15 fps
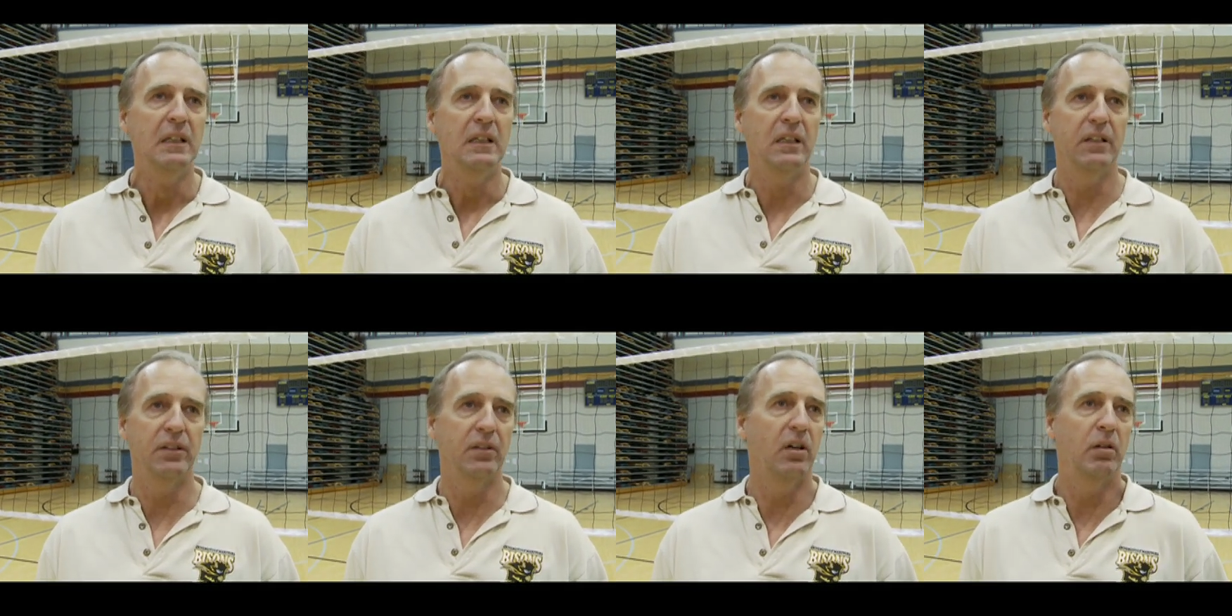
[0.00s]

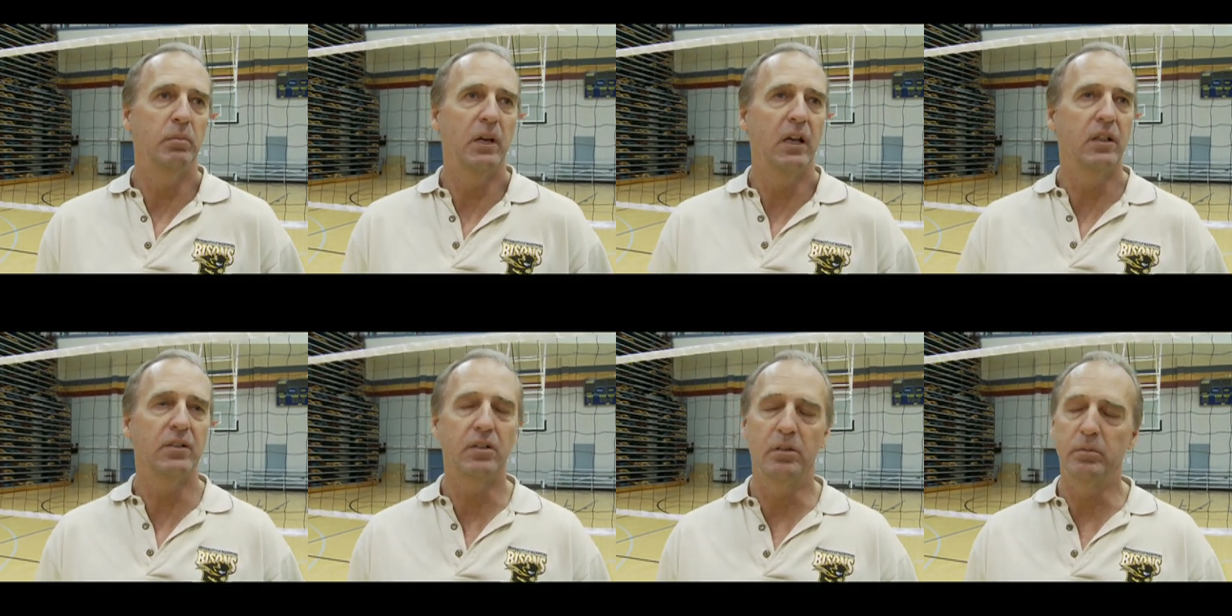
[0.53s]
and they're all
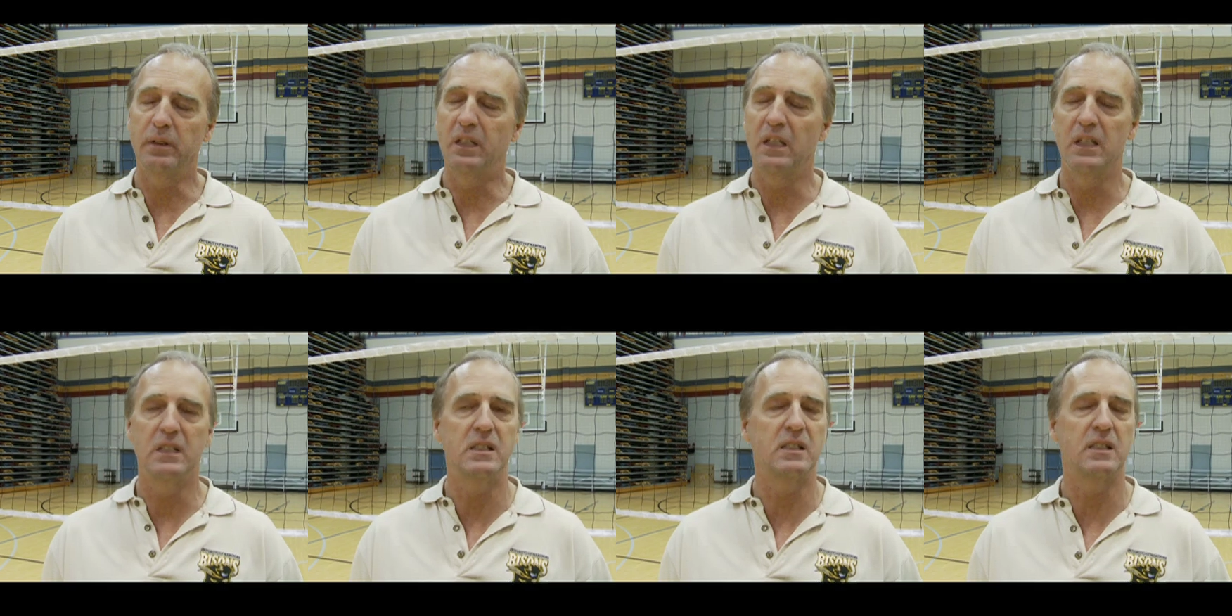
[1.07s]
Manitoba
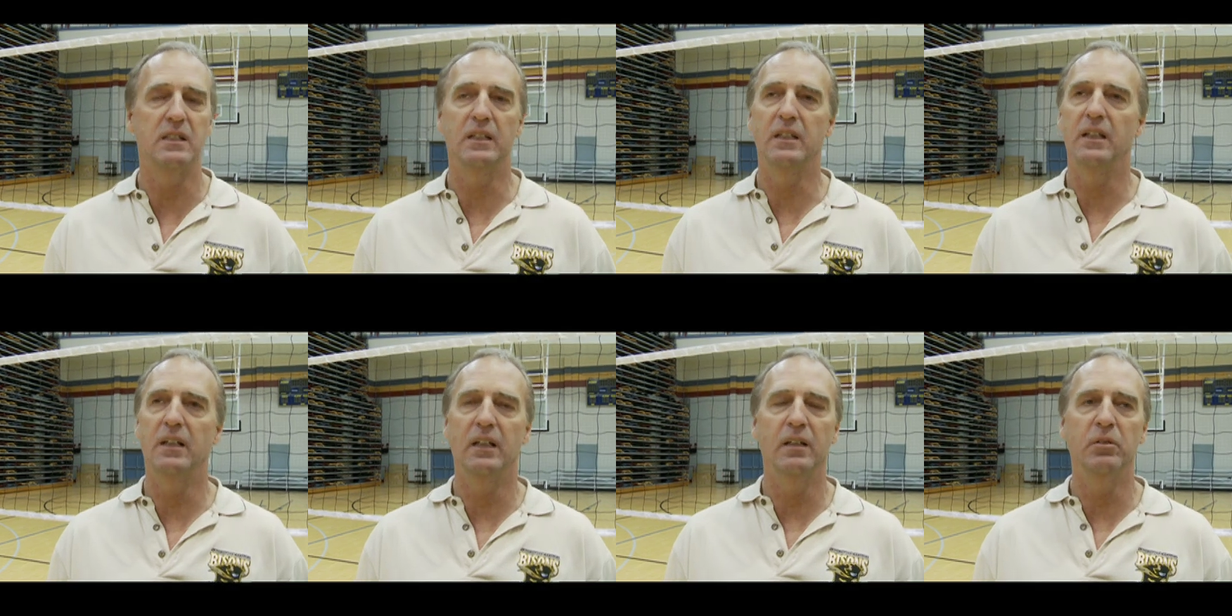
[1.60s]
kids, and
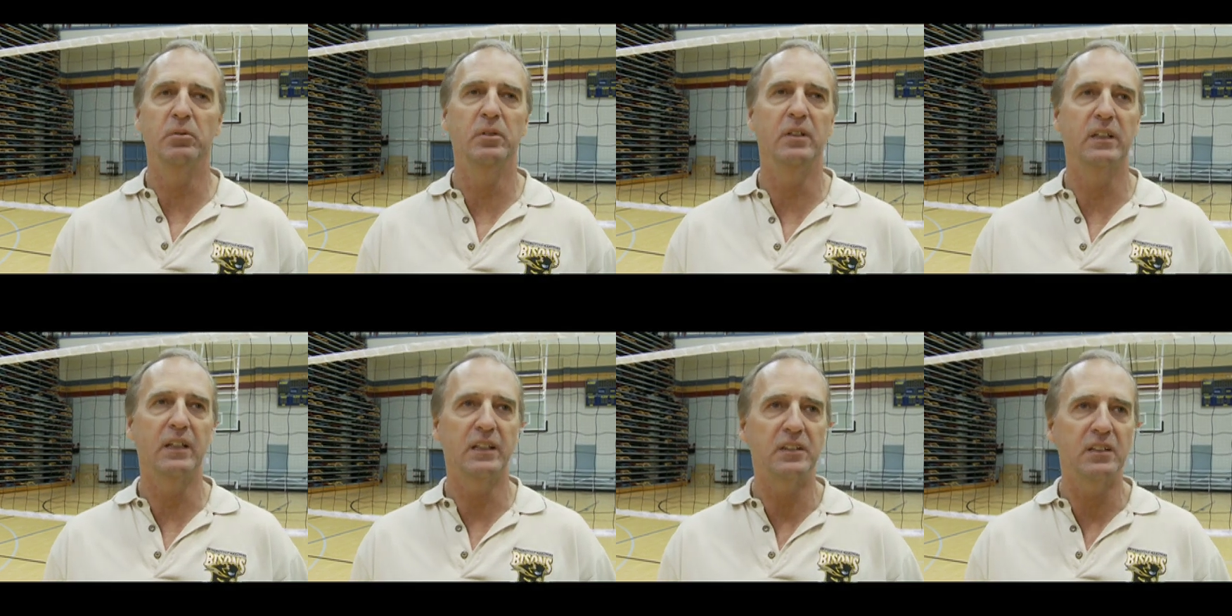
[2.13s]
uh, really
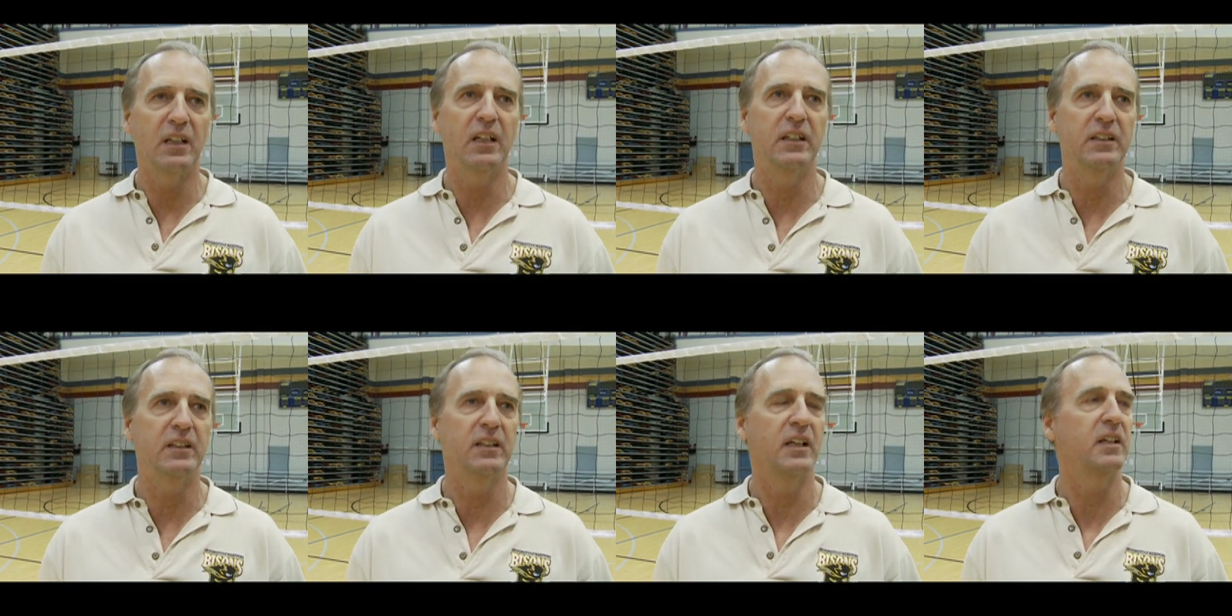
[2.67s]
really
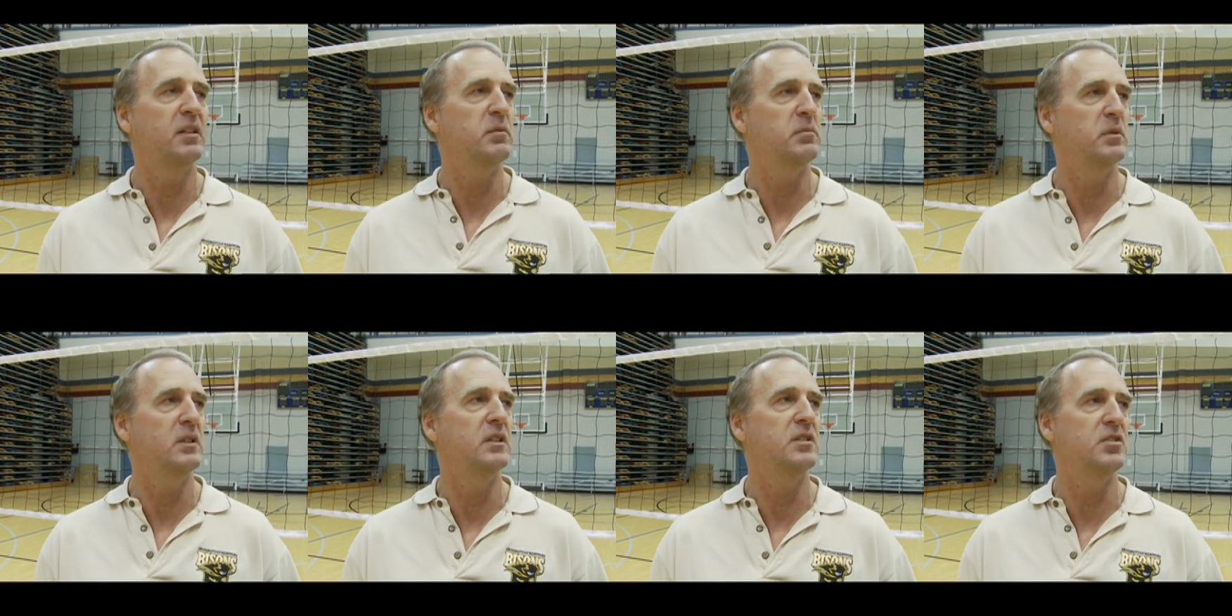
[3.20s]
excited to get them
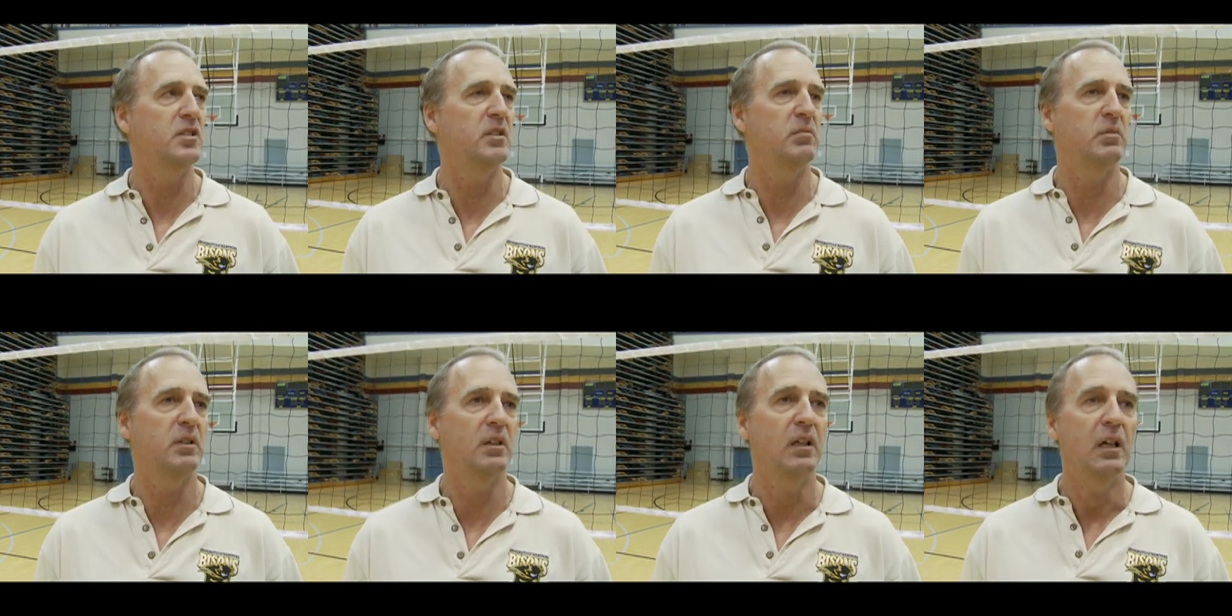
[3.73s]
in the gym
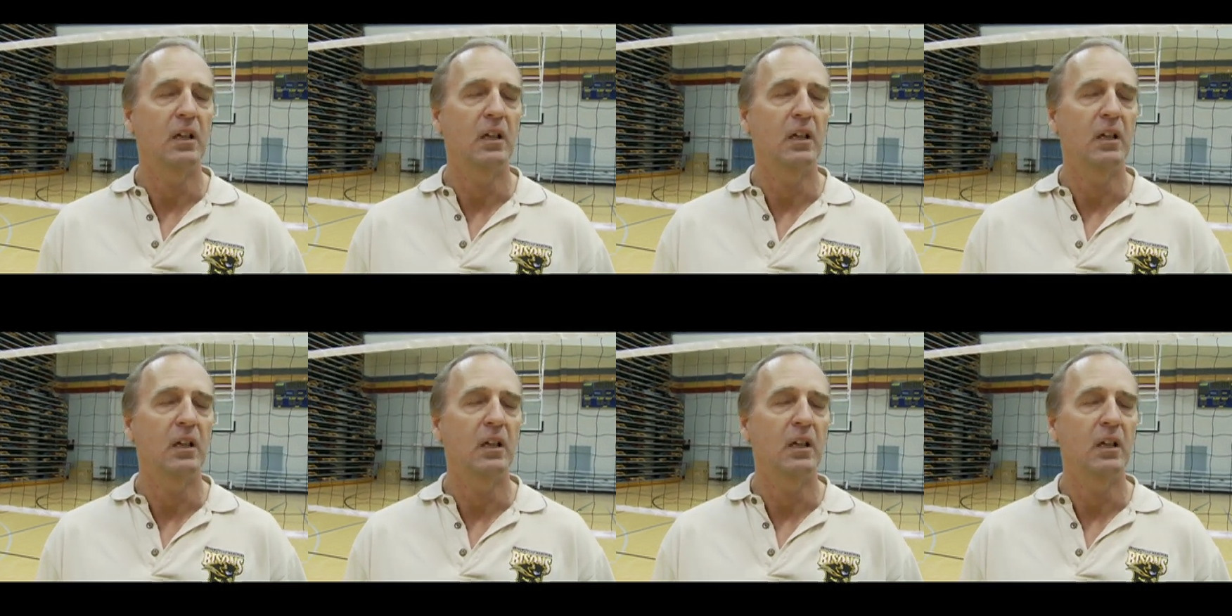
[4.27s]
and